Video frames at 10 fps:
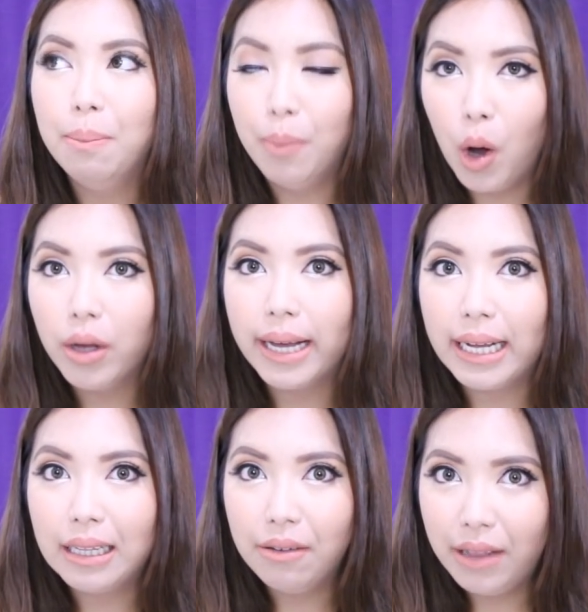
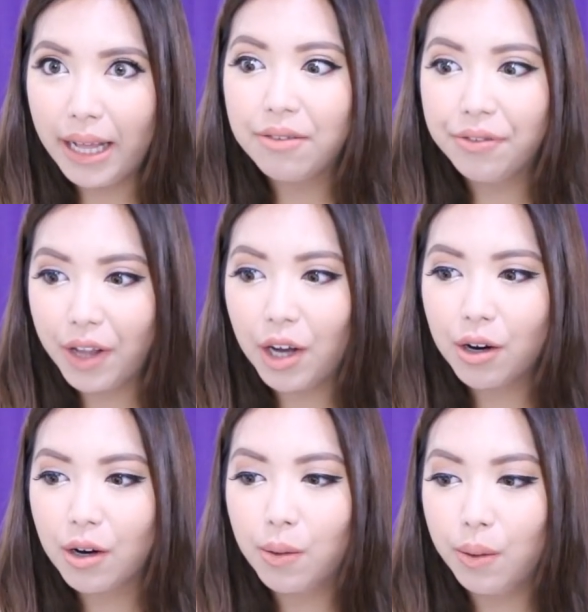bonga, like
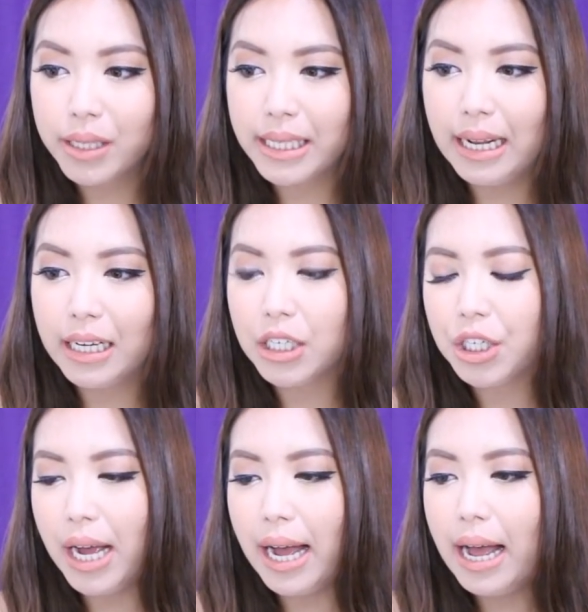vlogger goals talaga
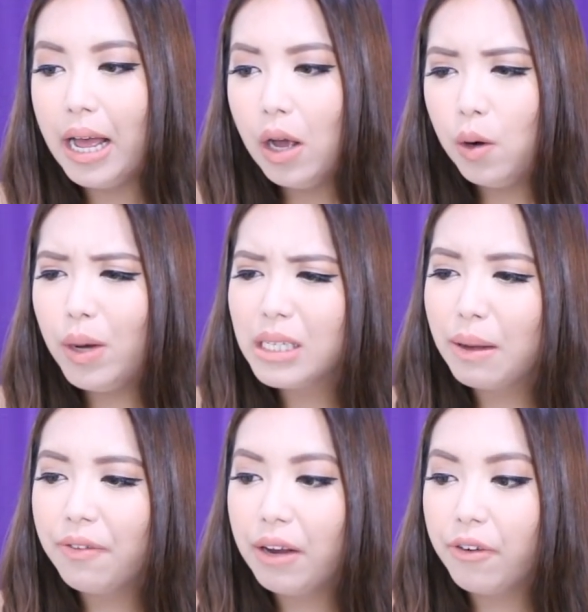siya. Who is
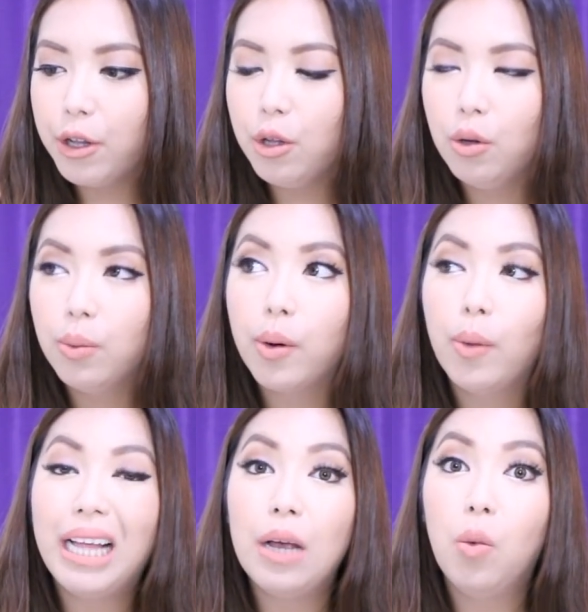my favorite YouTuber?
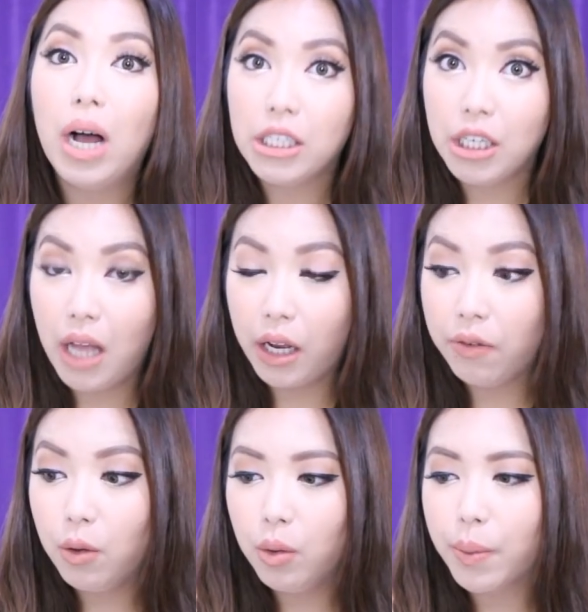Well, I watch a lot
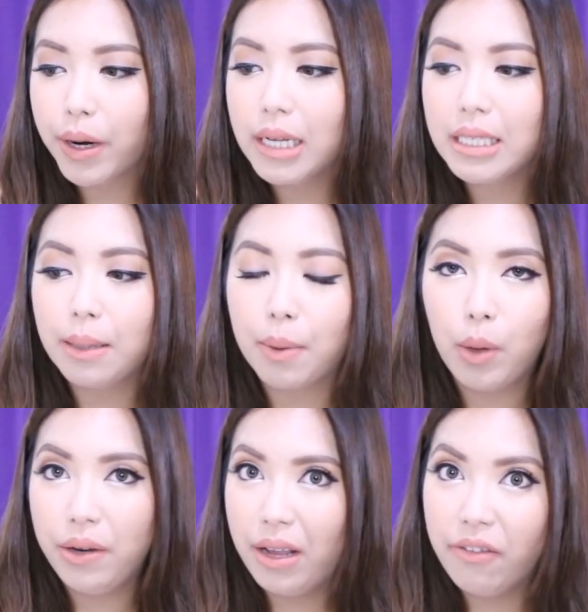of YouTubers. Number
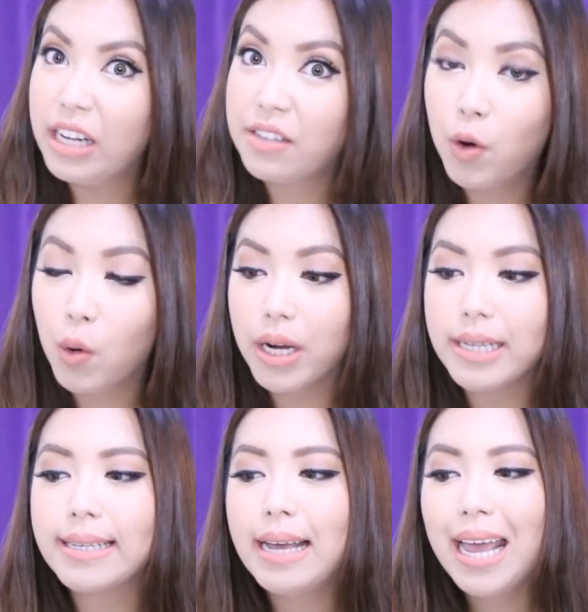one favorite is, of
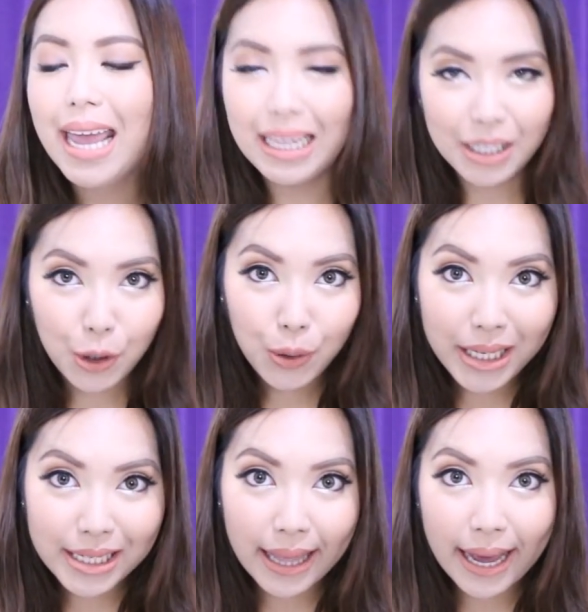course, it's
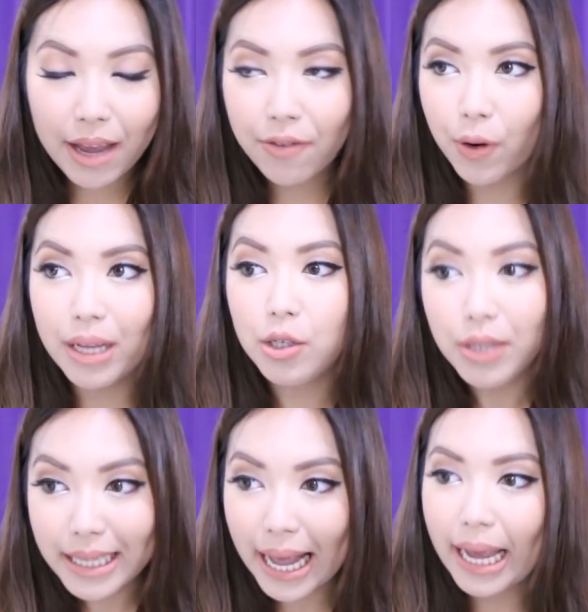Judy's Life or it's
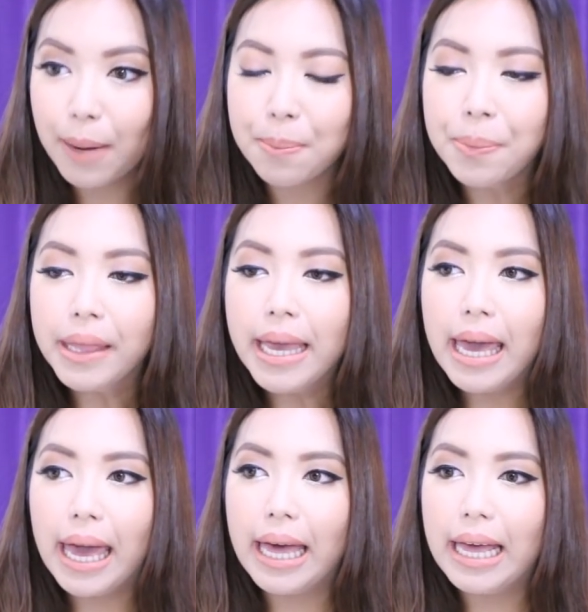Judy Time.
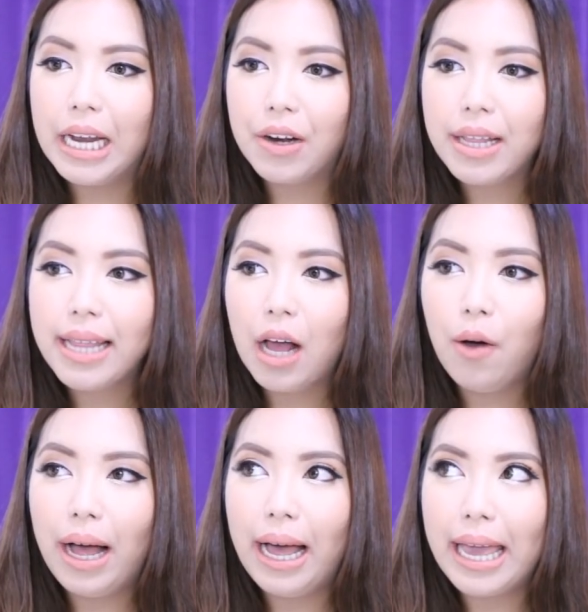And right
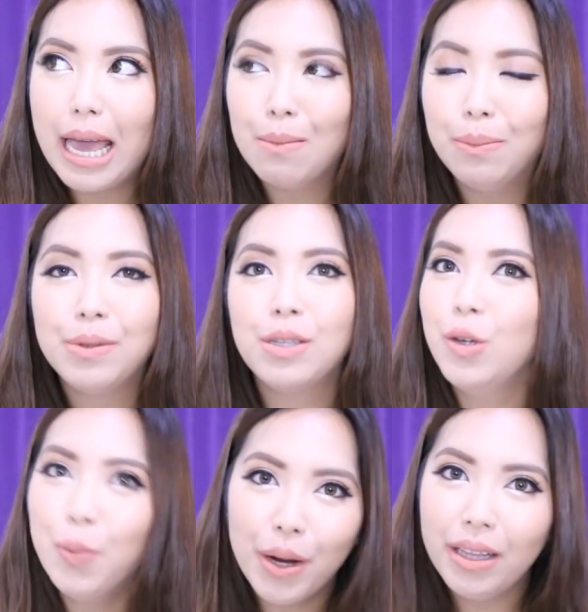now, I am
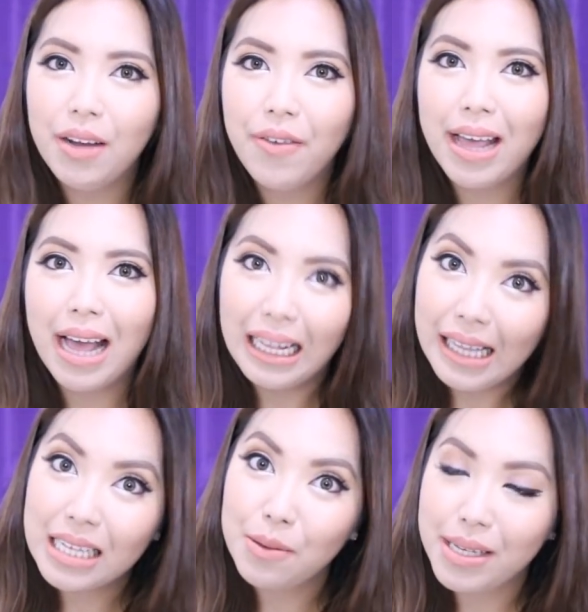super loving
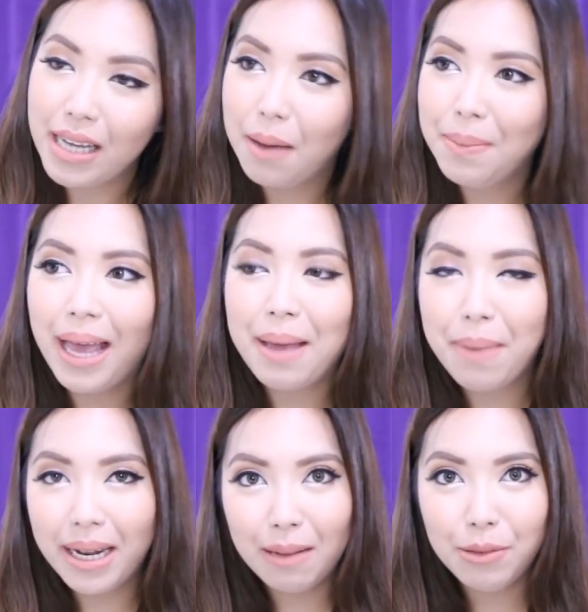Alex Wassabi. I
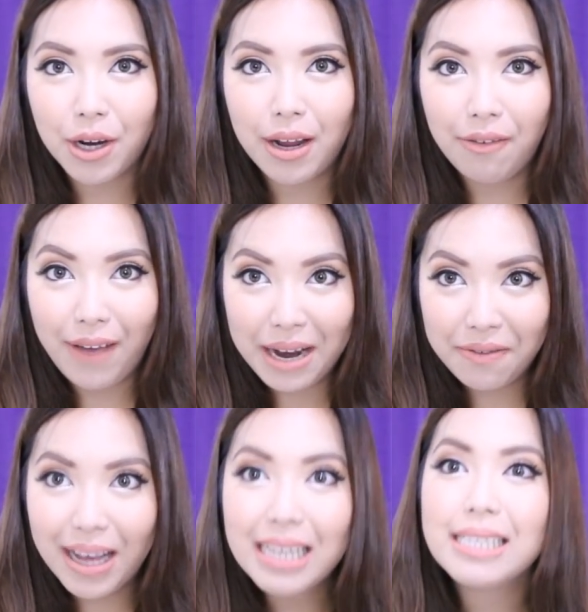met him during
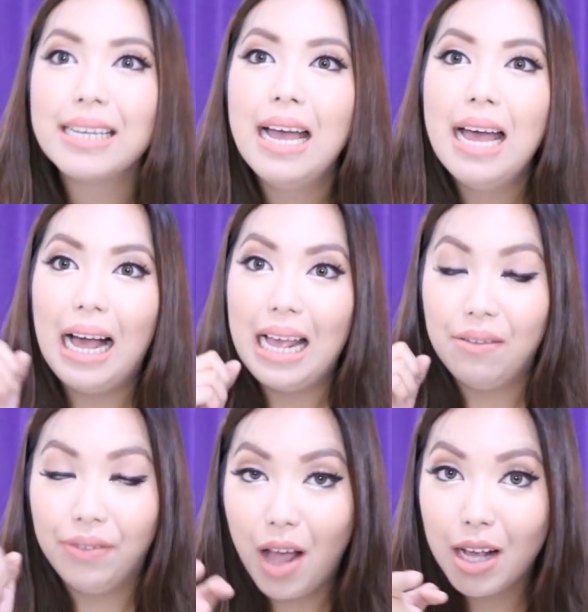FanFest. I
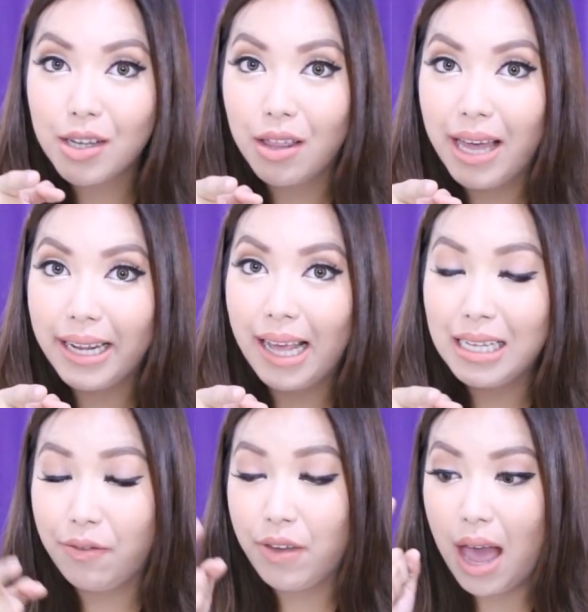have vlogs on that,
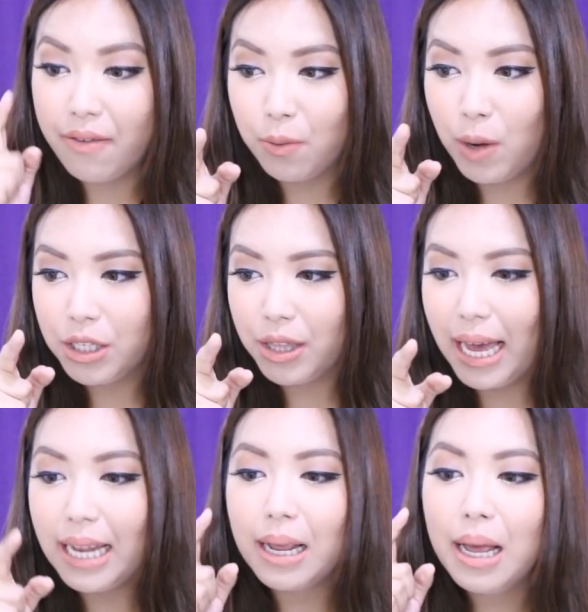guys. If you haven't watched
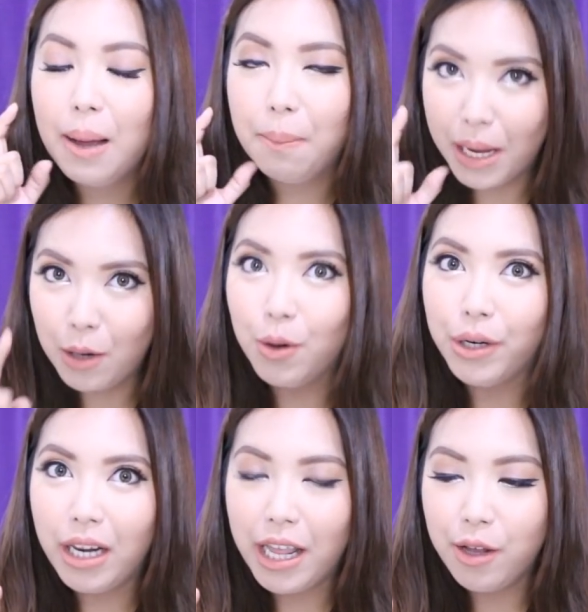that,
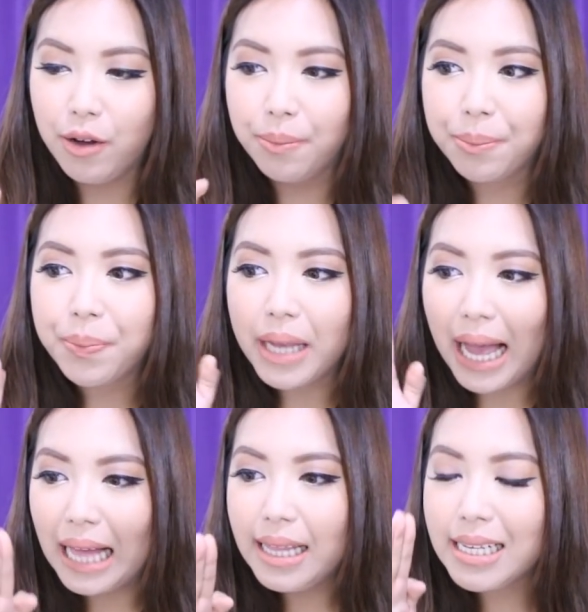panoorin ninyo.
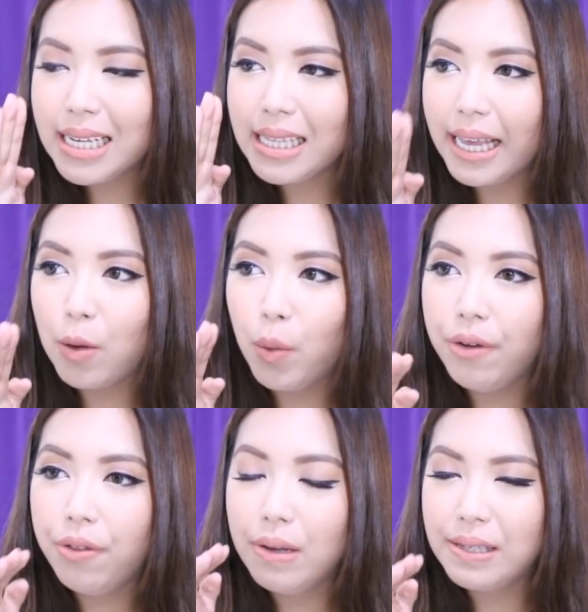Alex is like one
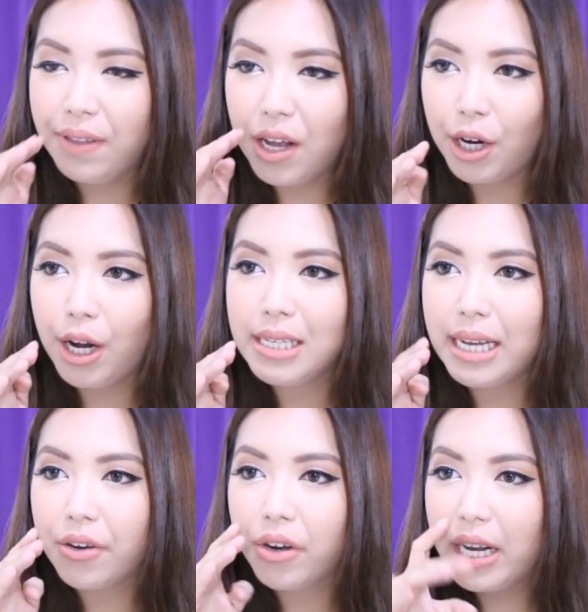of those vloggers
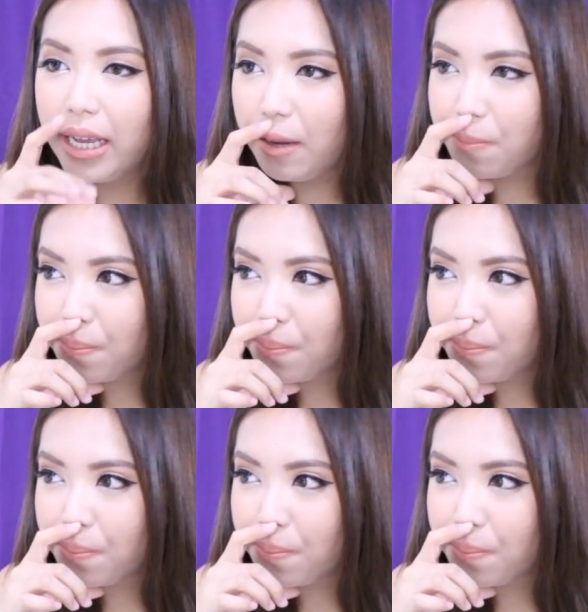that really,